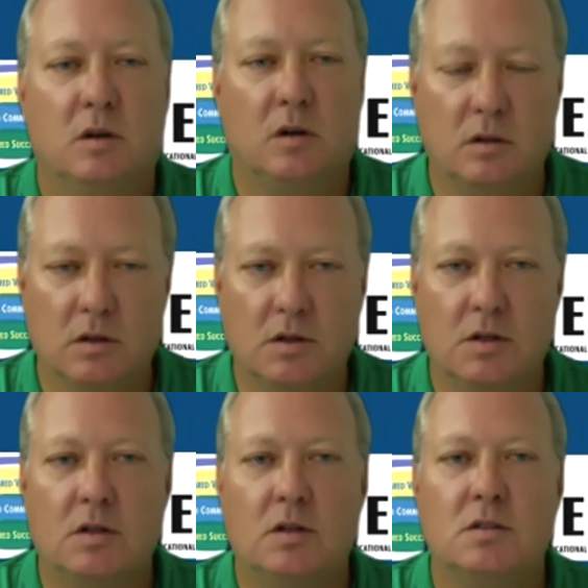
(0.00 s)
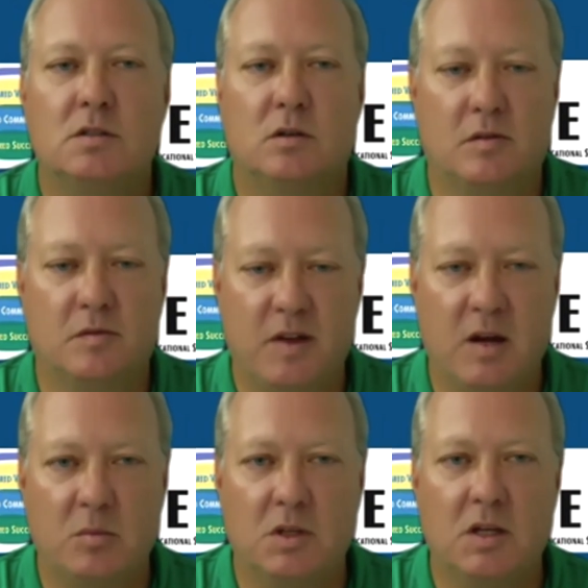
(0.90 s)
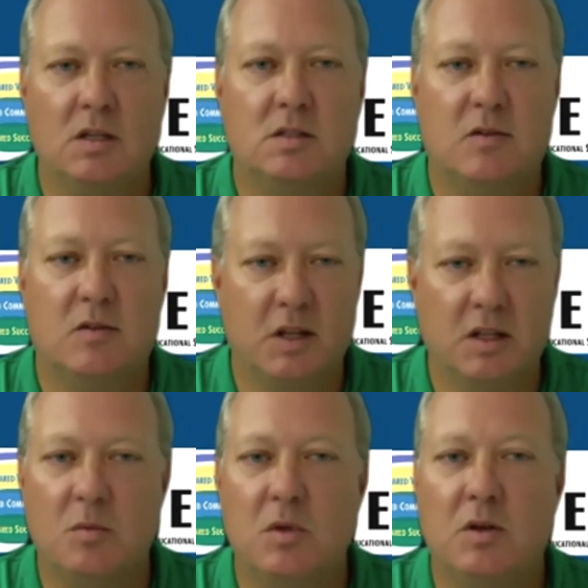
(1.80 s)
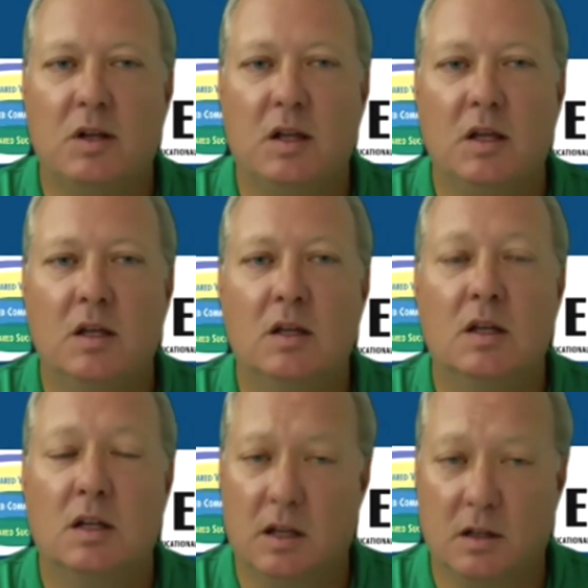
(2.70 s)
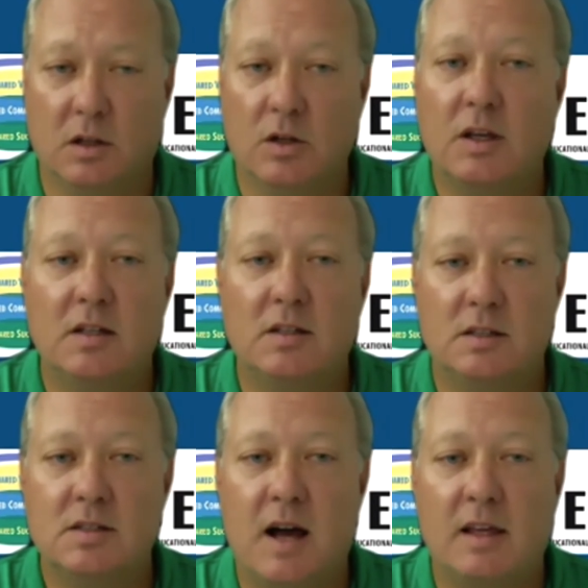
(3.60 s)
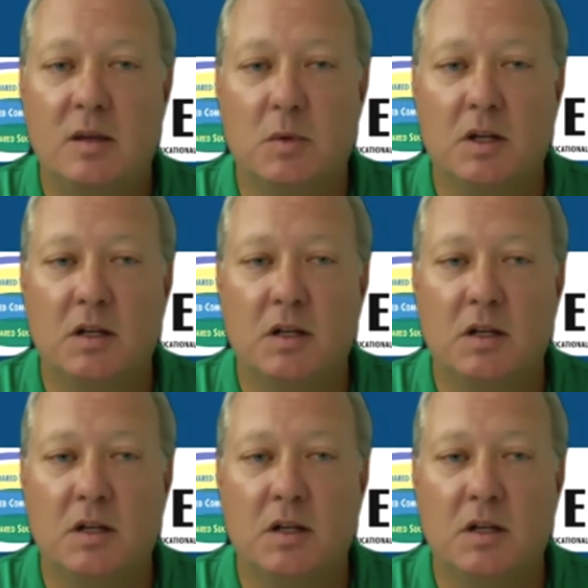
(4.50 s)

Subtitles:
all learners, all families, everybody in the community can look into this document